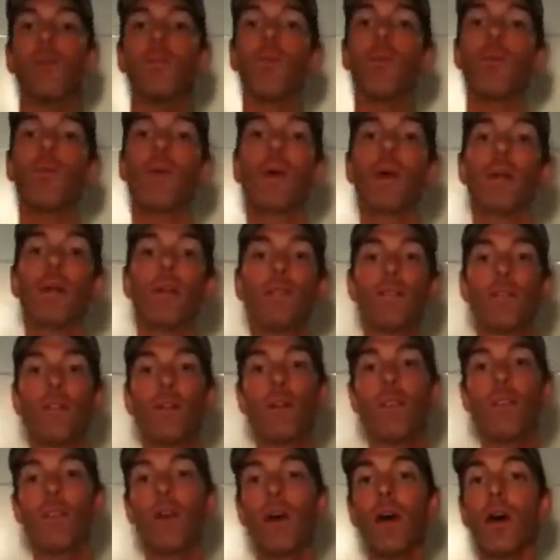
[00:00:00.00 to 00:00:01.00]
we're waiting
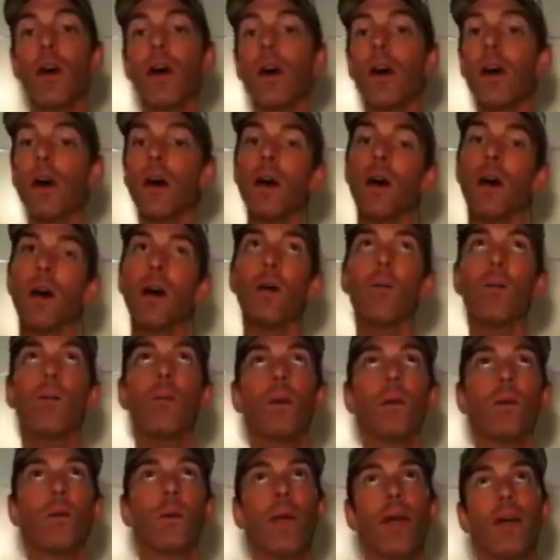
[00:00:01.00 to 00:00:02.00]
for the,
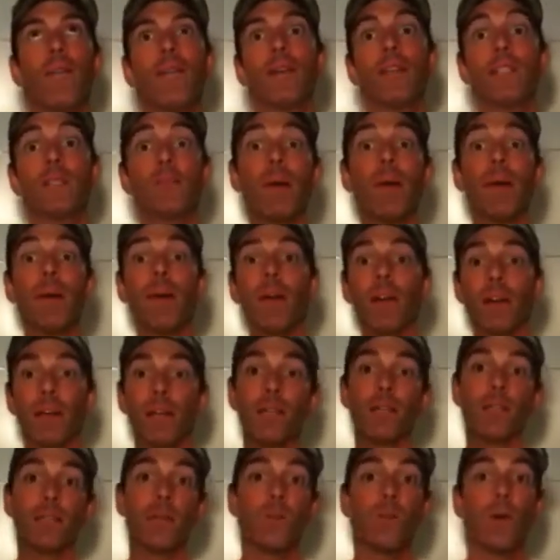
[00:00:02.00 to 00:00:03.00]
what are we having?
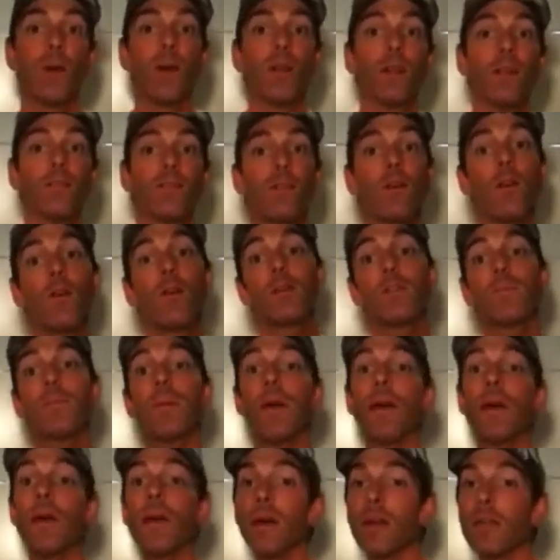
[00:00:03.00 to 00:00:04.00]
Asparagus. Waiting for
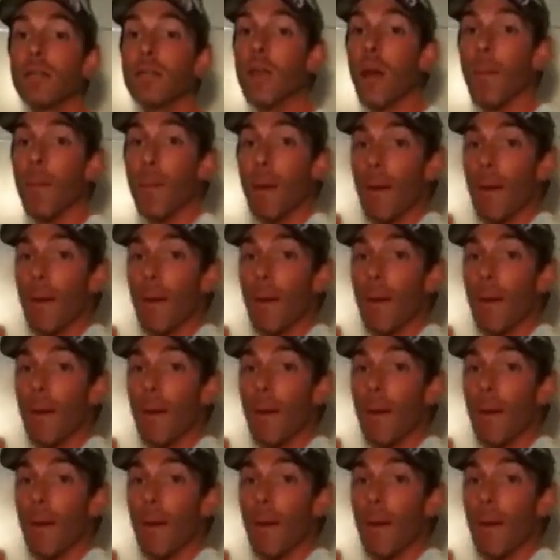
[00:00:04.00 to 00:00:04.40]
asparagus.